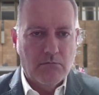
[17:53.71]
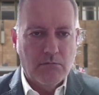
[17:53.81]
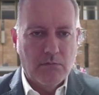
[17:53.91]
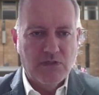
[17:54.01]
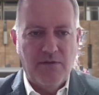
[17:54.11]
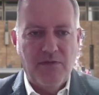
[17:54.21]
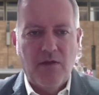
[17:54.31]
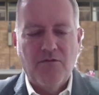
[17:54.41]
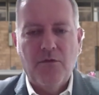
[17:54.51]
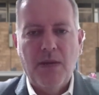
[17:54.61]
receive their
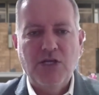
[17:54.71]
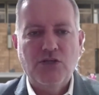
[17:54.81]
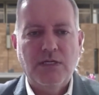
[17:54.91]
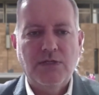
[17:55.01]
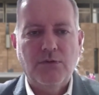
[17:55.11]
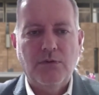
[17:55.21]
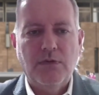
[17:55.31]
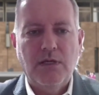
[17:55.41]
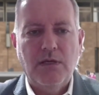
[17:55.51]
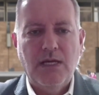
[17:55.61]
information is through
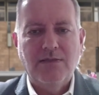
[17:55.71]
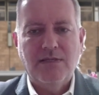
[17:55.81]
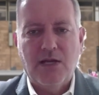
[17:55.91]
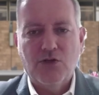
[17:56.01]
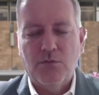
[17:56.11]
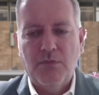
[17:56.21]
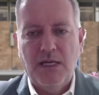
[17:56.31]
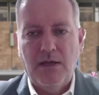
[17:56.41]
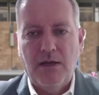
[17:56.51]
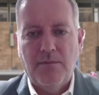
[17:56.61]
the international
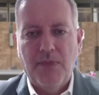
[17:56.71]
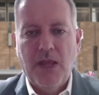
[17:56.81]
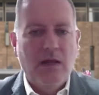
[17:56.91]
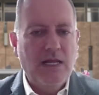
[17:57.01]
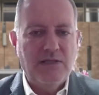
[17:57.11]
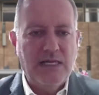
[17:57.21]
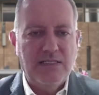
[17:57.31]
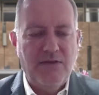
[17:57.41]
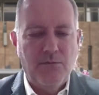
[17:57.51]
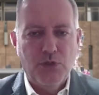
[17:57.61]
media. Let's
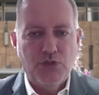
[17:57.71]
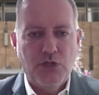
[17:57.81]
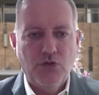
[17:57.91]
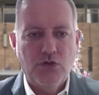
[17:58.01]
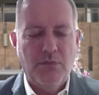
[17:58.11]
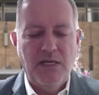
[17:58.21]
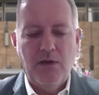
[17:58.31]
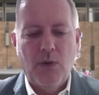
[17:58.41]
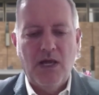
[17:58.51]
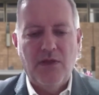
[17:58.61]
even put social media,
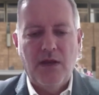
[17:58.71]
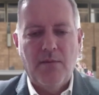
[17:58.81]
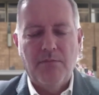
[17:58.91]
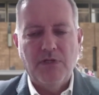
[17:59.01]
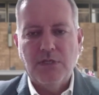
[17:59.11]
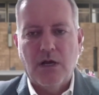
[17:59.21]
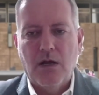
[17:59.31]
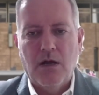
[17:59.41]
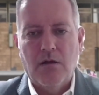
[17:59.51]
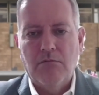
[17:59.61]
where the numbers
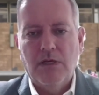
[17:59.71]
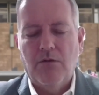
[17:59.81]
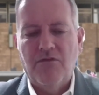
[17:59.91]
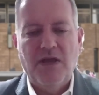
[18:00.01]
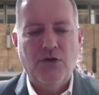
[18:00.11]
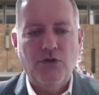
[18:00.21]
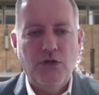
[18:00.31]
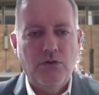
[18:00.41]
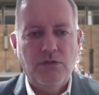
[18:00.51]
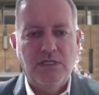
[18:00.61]
are, fake
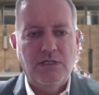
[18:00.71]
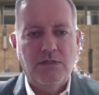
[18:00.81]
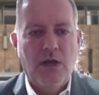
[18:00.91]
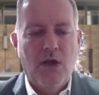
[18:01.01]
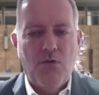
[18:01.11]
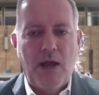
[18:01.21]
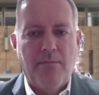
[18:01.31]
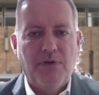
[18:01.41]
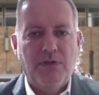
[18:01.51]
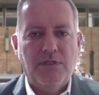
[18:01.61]
news is
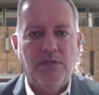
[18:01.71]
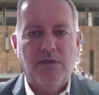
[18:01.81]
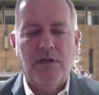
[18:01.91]
rampant, and the